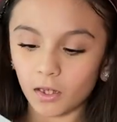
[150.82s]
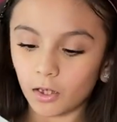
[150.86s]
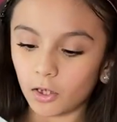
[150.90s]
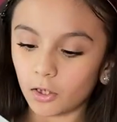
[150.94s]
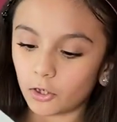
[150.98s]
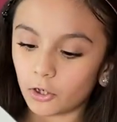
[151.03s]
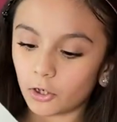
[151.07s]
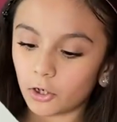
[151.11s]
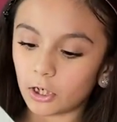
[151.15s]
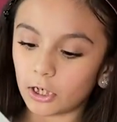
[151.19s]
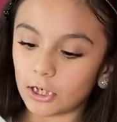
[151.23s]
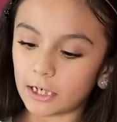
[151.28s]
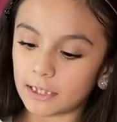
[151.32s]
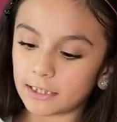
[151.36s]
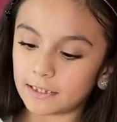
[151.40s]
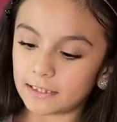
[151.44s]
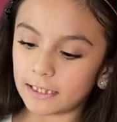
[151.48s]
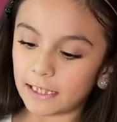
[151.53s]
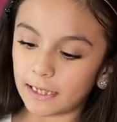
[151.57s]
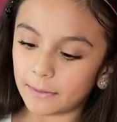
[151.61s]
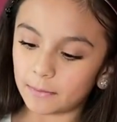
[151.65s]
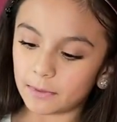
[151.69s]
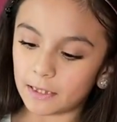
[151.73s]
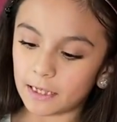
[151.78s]
You're going to
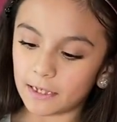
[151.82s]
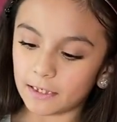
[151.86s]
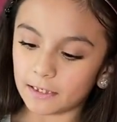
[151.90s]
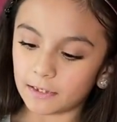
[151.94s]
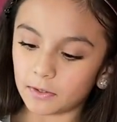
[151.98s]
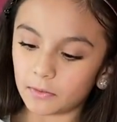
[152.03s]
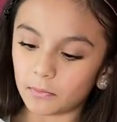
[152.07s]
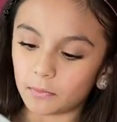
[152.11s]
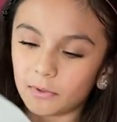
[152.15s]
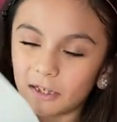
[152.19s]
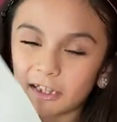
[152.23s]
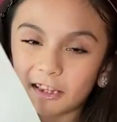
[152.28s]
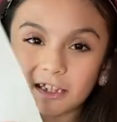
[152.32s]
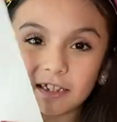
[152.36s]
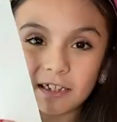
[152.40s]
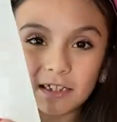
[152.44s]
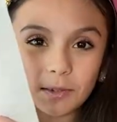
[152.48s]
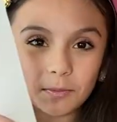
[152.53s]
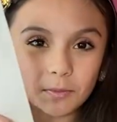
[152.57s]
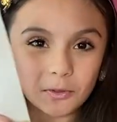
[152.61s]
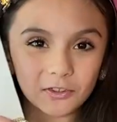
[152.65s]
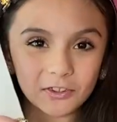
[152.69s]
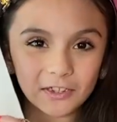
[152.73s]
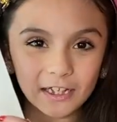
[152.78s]
tape that with
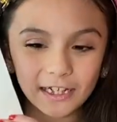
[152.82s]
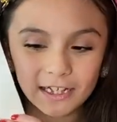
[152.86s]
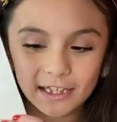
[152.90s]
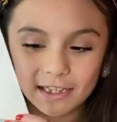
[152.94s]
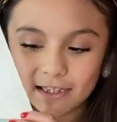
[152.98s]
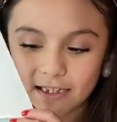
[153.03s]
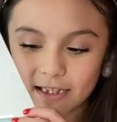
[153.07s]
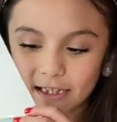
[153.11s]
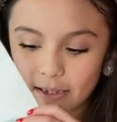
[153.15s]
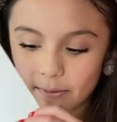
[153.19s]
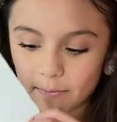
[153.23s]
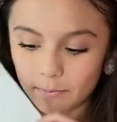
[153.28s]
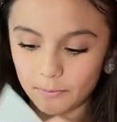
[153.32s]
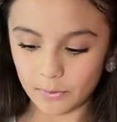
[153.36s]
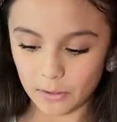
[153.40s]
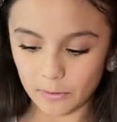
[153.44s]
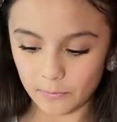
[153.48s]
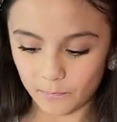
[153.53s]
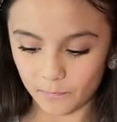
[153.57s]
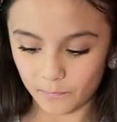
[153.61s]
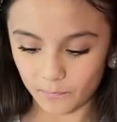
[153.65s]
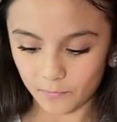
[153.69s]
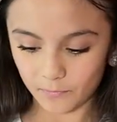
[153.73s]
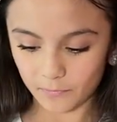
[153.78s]
double-sided tape,
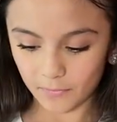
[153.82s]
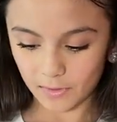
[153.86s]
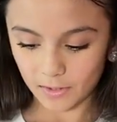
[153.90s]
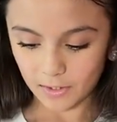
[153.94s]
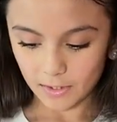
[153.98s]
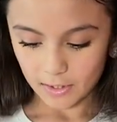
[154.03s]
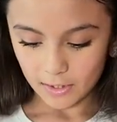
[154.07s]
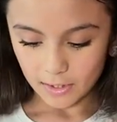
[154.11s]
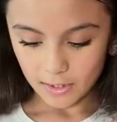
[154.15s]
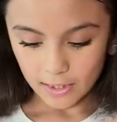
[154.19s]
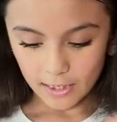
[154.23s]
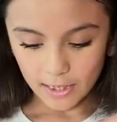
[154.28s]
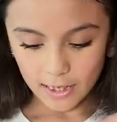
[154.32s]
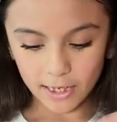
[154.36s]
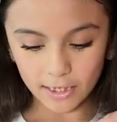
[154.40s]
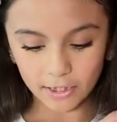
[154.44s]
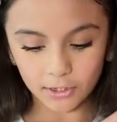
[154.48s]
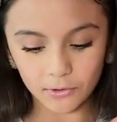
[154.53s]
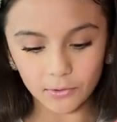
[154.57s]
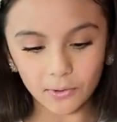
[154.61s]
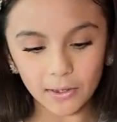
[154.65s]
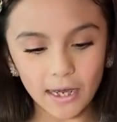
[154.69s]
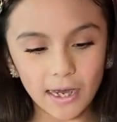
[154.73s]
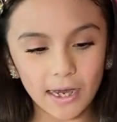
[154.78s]
and
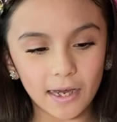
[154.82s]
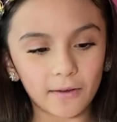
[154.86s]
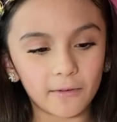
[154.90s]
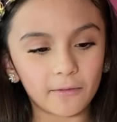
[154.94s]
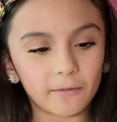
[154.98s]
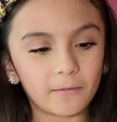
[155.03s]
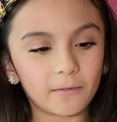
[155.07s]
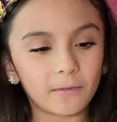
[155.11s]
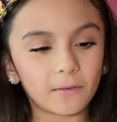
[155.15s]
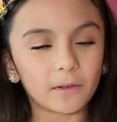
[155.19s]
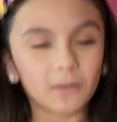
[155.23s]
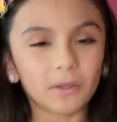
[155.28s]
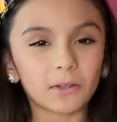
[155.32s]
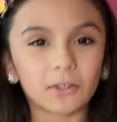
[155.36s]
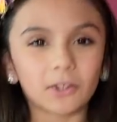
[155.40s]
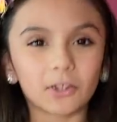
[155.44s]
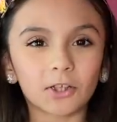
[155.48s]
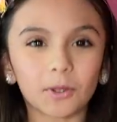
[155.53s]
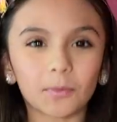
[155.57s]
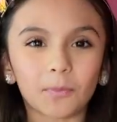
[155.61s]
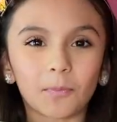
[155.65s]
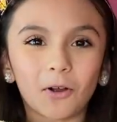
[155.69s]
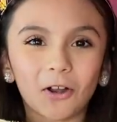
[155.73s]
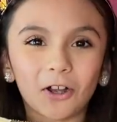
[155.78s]
you have
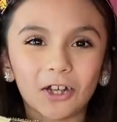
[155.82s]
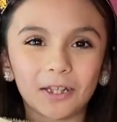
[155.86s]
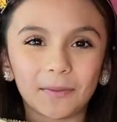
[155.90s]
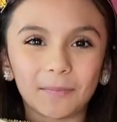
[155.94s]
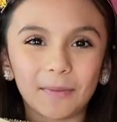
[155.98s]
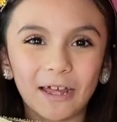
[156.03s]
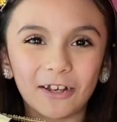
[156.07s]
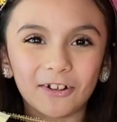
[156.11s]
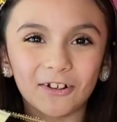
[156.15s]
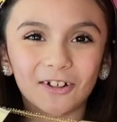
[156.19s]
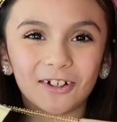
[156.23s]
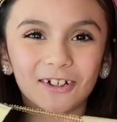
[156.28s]
your party banner.